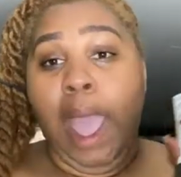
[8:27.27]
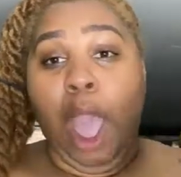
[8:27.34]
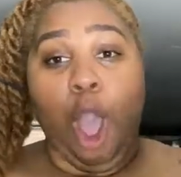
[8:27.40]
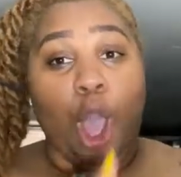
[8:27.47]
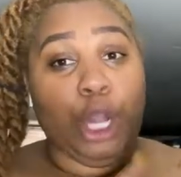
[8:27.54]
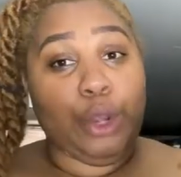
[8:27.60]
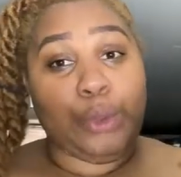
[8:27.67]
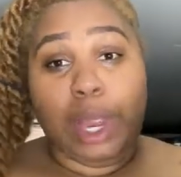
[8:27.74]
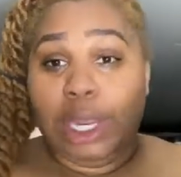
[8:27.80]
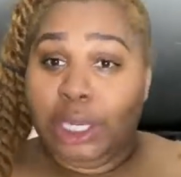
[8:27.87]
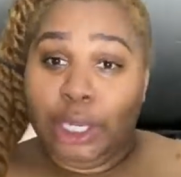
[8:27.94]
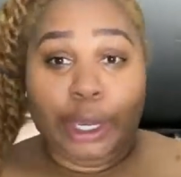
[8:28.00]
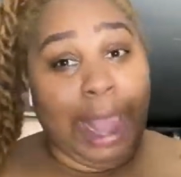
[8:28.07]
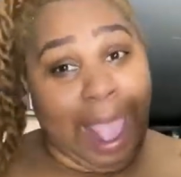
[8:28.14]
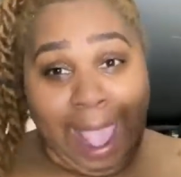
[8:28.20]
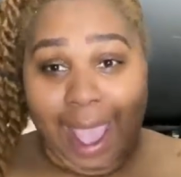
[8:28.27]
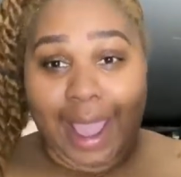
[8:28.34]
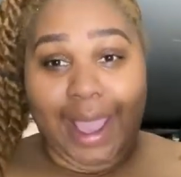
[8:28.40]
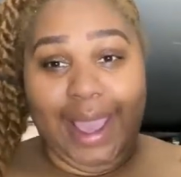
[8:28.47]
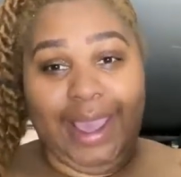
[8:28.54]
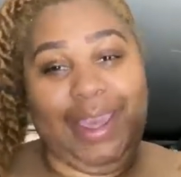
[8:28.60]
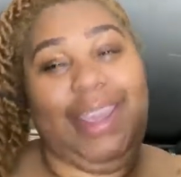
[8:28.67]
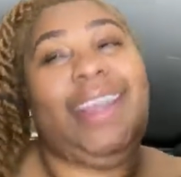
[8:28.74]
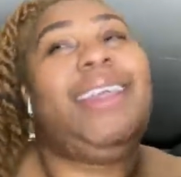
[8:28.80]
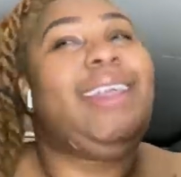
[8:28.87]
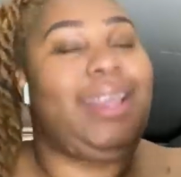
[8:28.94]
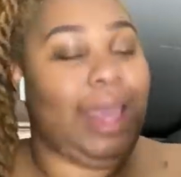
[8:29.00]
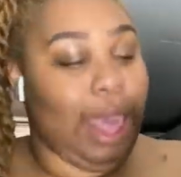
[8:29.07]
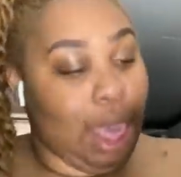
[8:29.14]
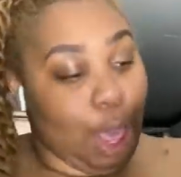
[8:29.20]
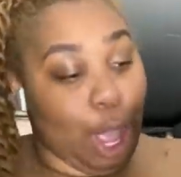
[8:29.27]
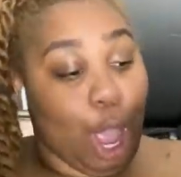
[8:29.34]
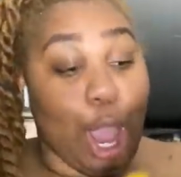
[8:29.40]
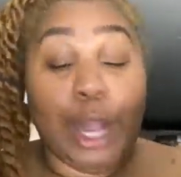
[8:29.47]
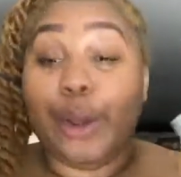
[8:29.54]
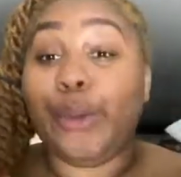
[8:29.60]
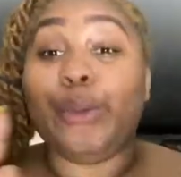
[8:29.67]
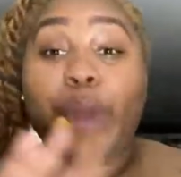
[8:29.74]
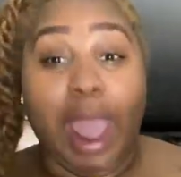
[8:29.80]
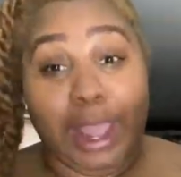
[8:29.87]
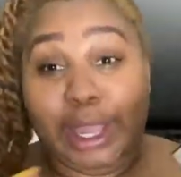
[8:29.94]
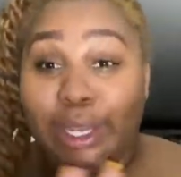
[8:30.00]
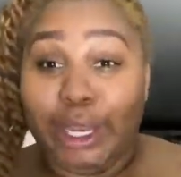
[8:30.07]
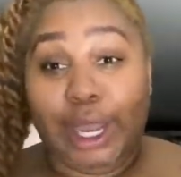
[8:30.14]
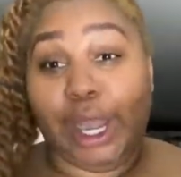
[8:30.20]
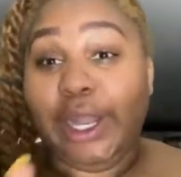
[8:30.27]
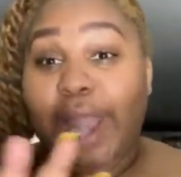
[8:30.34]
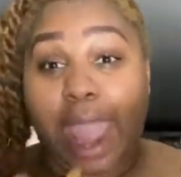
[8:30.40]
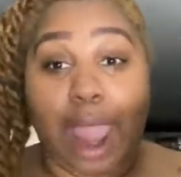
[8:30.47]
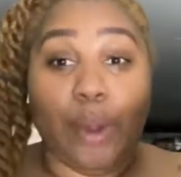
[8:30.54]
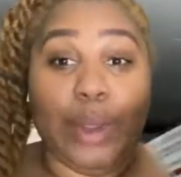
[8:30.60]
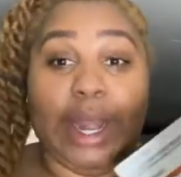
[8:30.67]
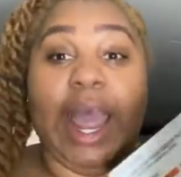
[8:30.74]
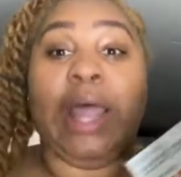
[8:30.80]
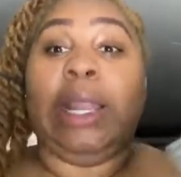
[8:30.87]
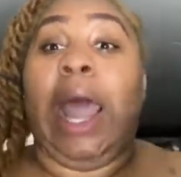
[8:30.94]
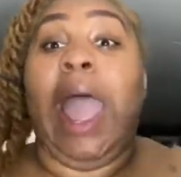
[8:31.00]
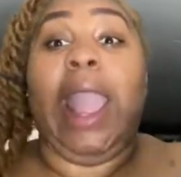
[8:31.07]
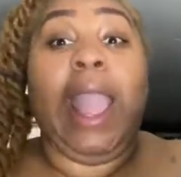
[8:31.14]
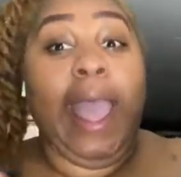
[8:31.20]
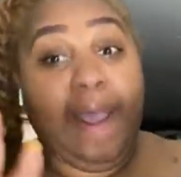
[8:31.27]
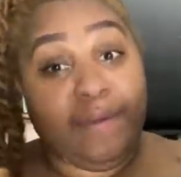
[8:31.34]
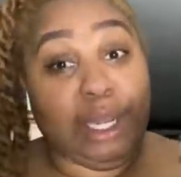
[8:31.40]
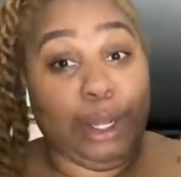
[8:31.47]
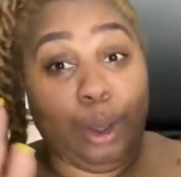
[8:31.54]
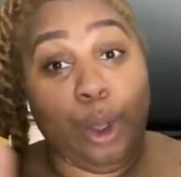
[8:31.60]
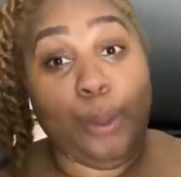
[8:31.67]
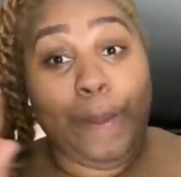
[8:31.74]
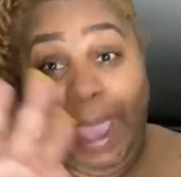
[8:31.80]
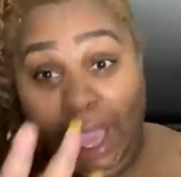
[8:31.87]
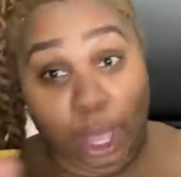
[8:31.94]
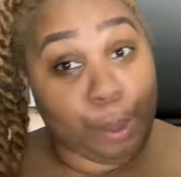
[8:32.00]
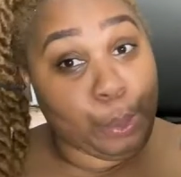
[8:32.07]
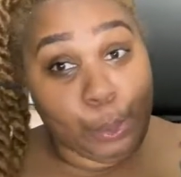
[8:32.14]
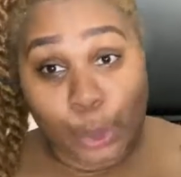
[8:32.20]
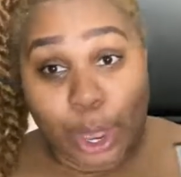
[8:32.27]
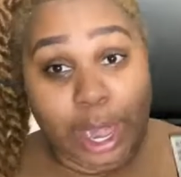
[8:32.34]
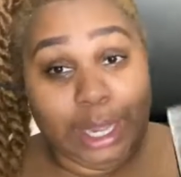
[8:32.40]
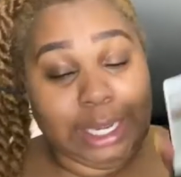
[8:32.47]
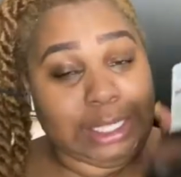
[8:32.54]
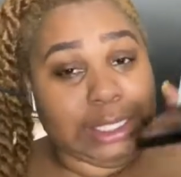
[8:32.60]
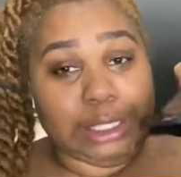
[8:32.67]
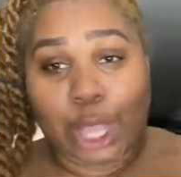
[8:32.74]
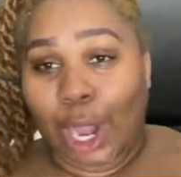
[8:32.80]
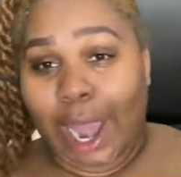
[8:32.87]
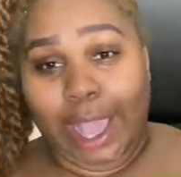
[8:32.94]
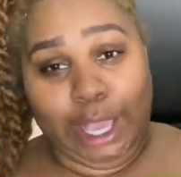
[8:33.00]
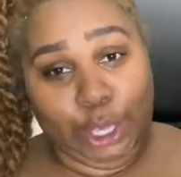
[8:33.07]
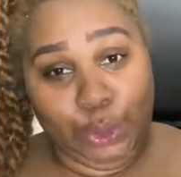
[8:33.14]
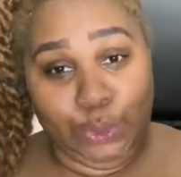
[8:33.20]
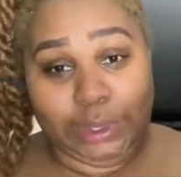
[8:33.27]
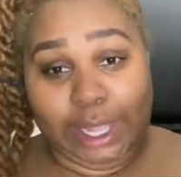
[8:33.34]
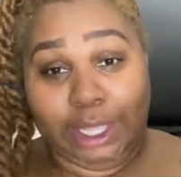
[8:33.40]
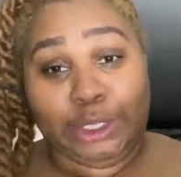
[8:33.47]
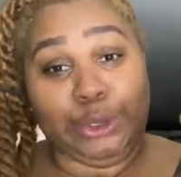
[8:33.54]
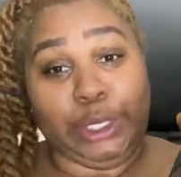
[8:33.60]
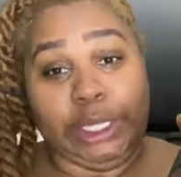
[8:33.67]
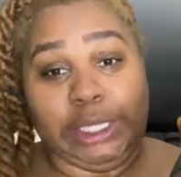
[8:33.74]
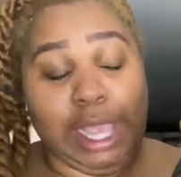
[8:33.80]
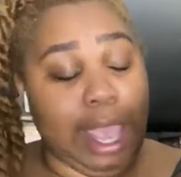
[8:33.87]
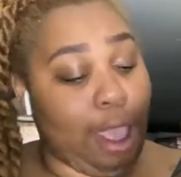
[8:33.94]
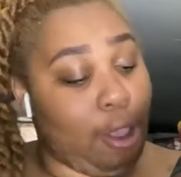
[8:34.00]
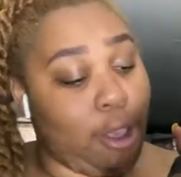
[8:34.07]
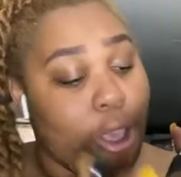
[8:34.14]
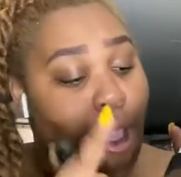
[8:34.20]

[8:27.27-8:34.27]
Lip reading: On a regular day, on a regular day when I like have a little makeup on, this is all I use, as you can tell.